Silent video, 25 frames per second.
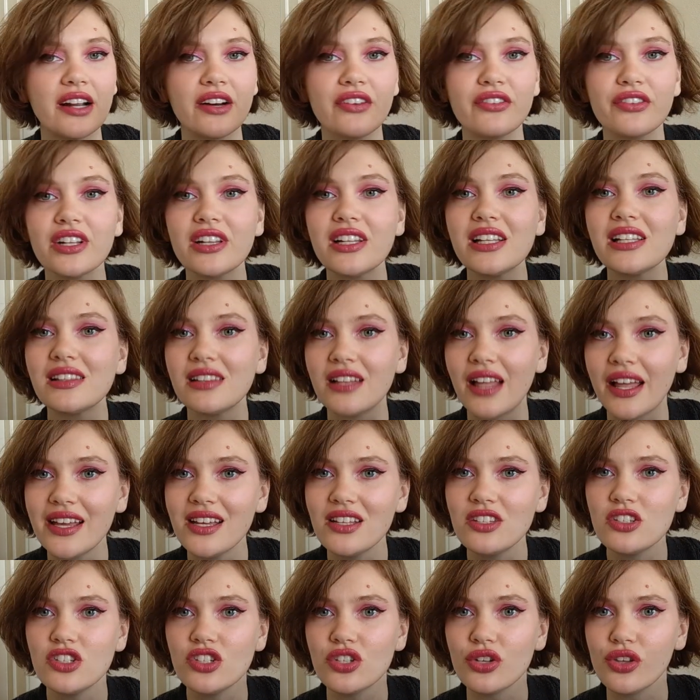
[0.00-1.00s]
And I'd really
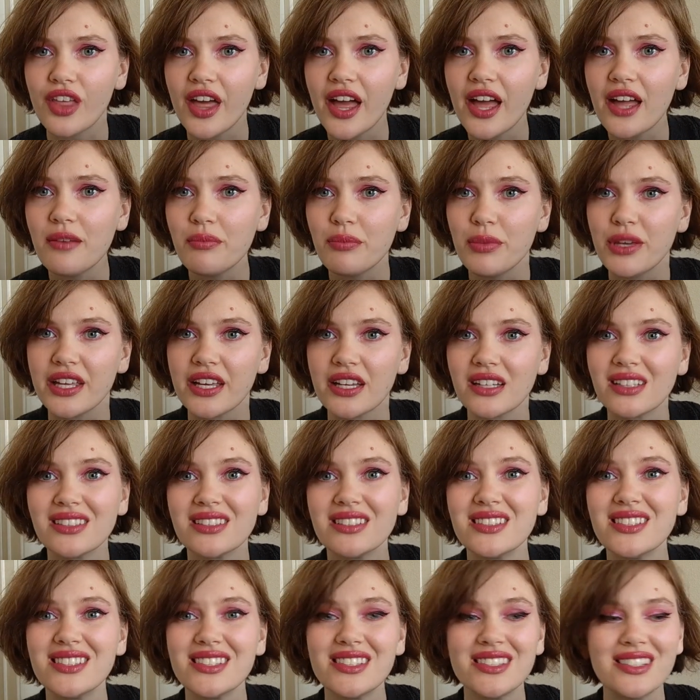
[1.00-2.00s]
like to do that
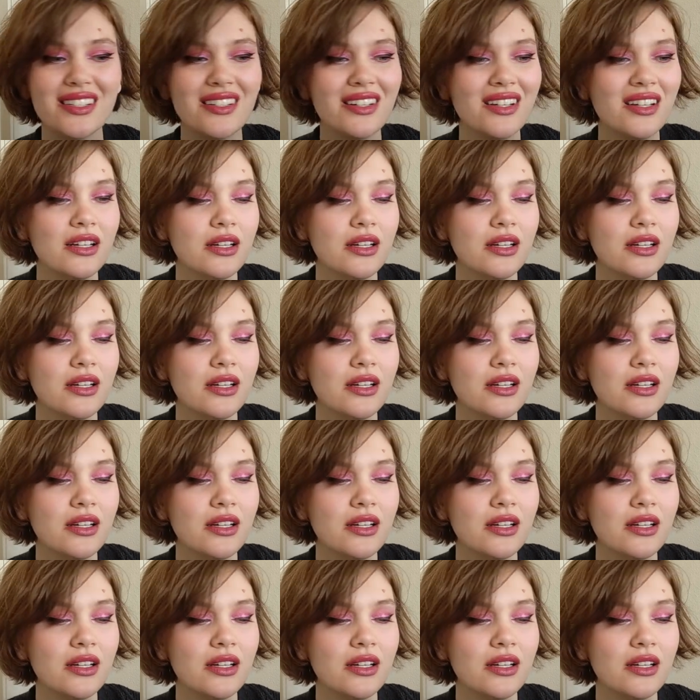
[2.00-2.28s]
because,